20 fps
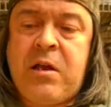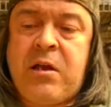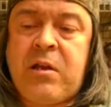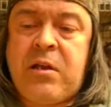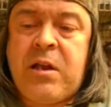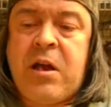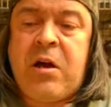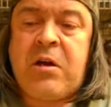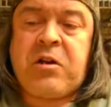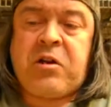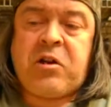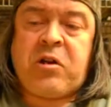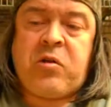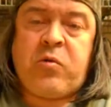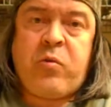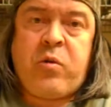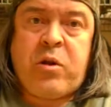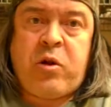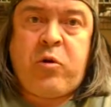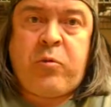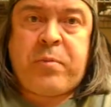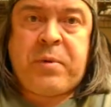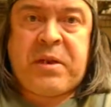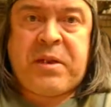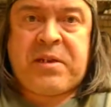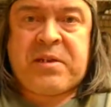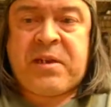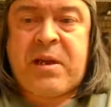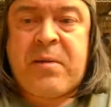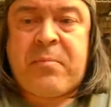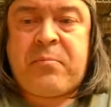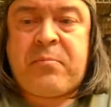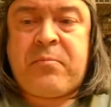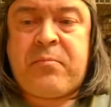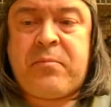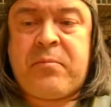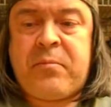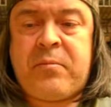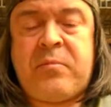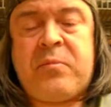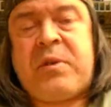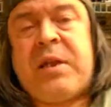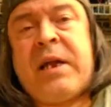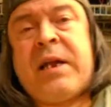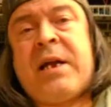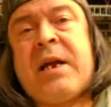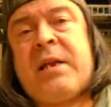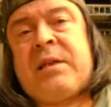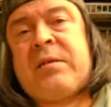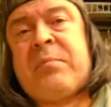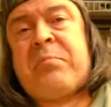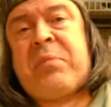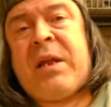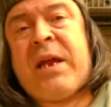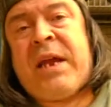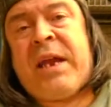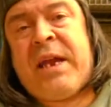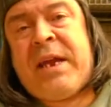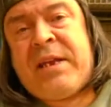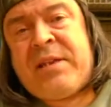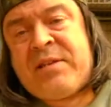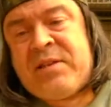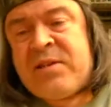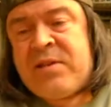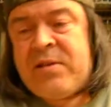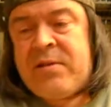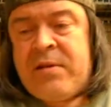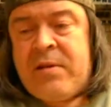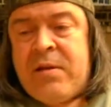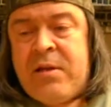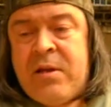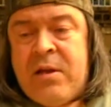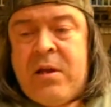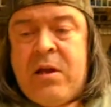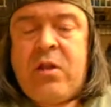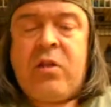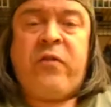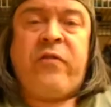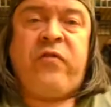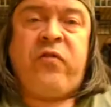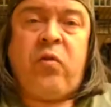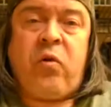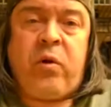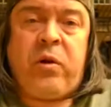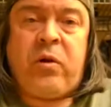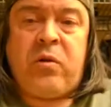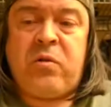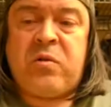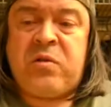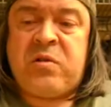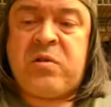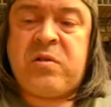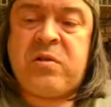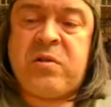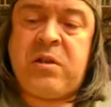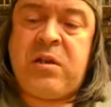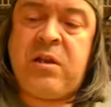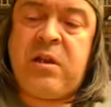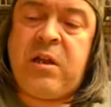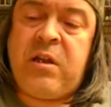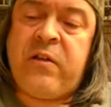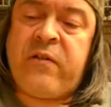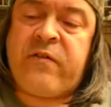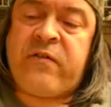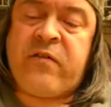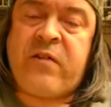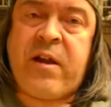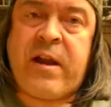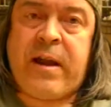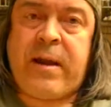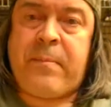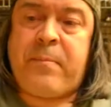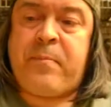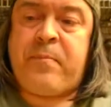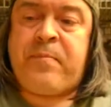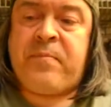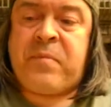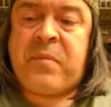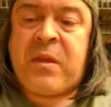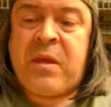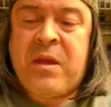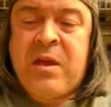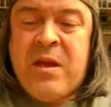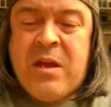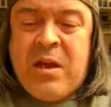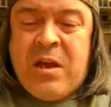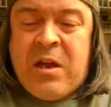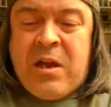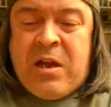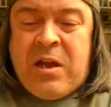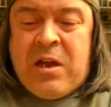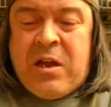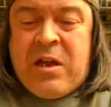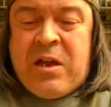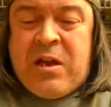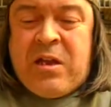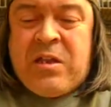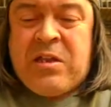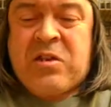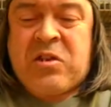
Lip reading: Now you're going to want to open this up. Take out the blades, the foils, and the frame. This